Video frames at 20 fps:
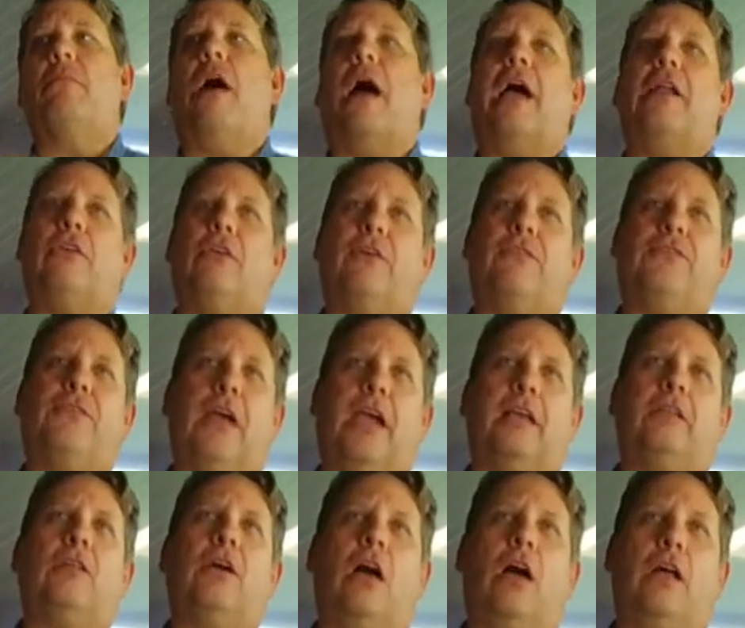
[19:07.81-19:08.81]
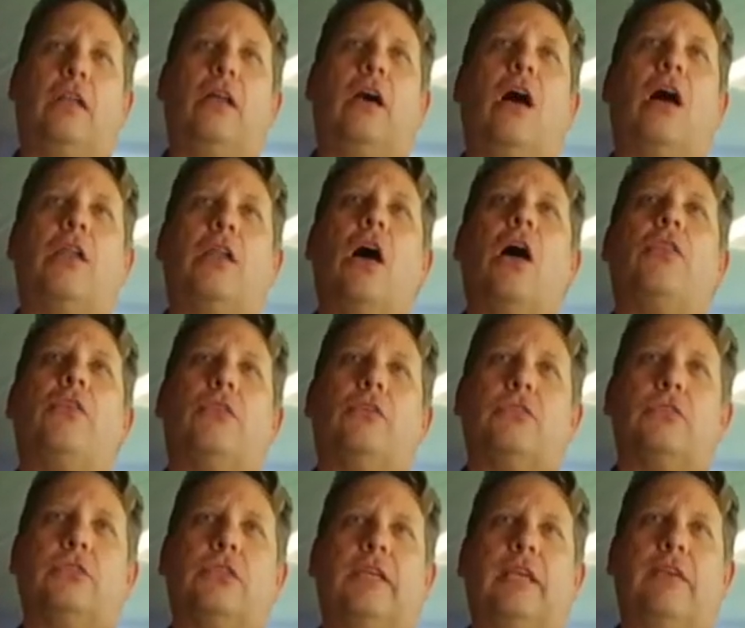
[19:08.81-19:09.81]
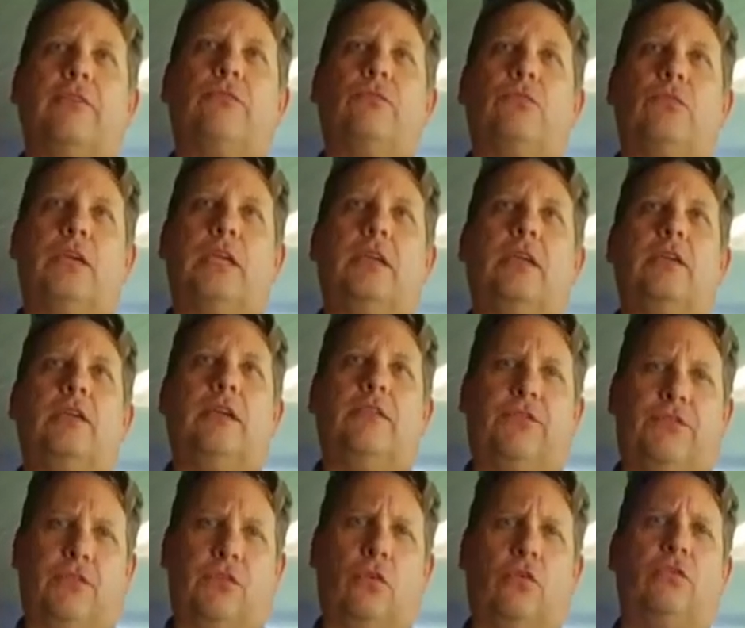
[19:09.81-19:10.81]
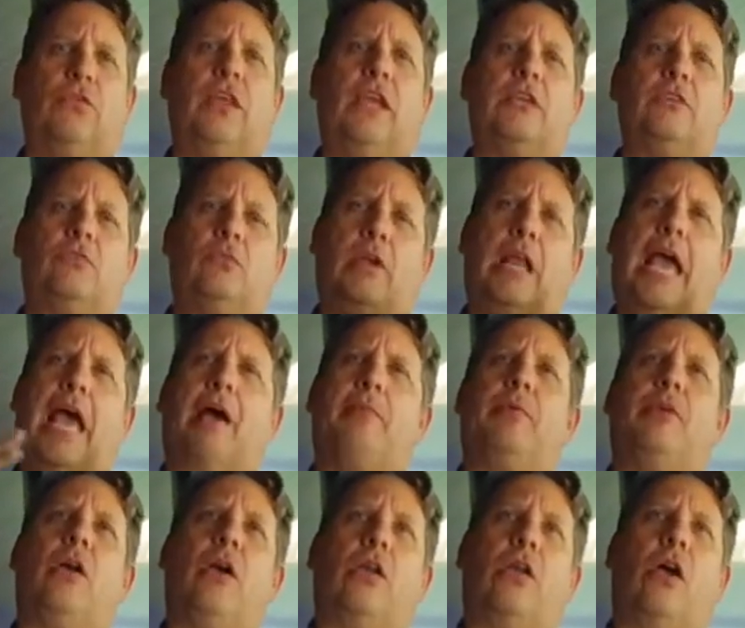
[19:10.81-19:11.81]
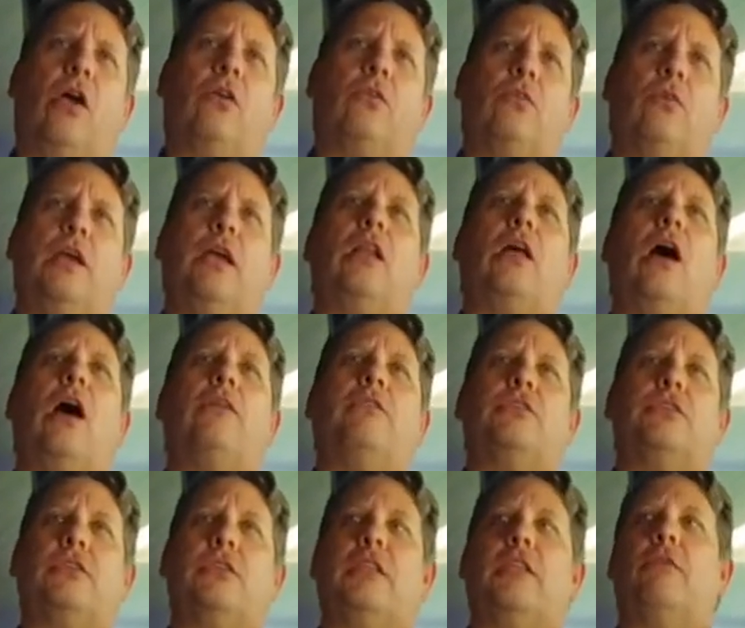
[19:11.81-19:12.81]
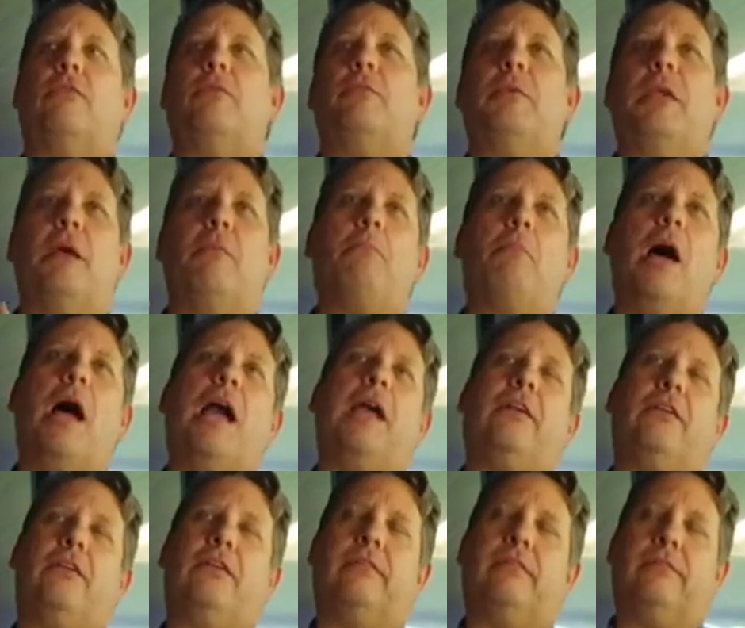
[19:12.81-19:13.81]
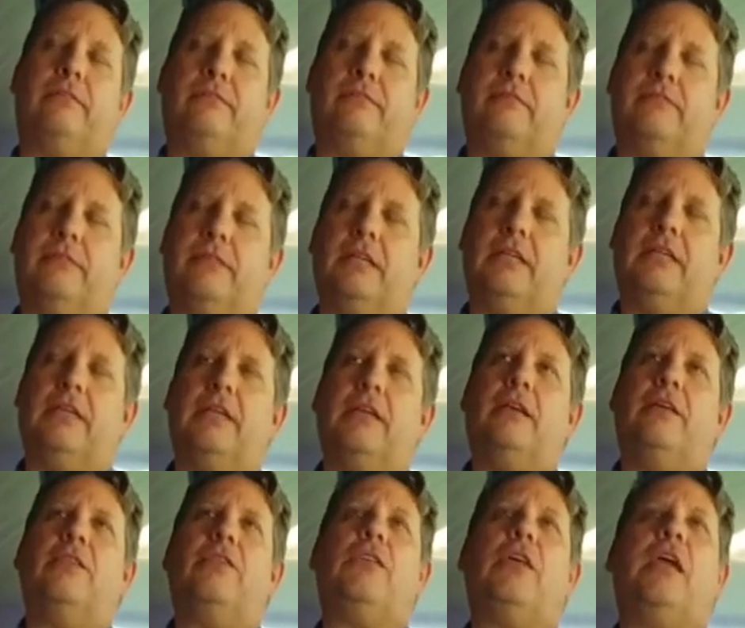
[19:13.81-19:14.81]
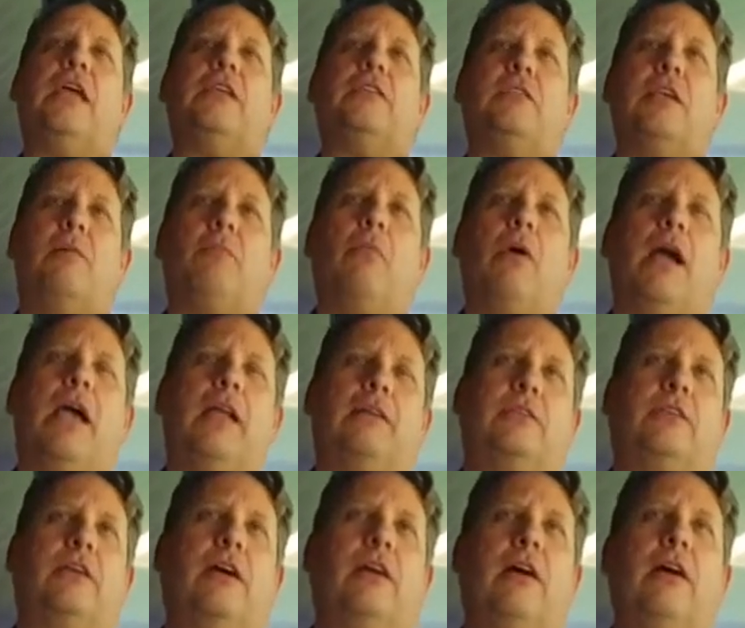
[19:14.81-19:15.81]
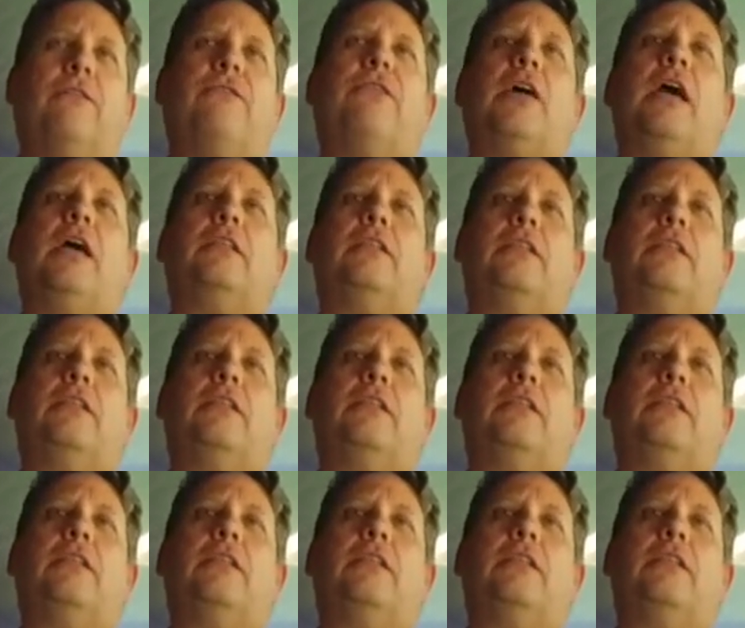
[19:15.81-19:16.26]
minor not, effect on on others if we if yeah. certain things were to happen on our grid. Obviously, there would be a minor yeah, things that might. But uh, it, uh, but you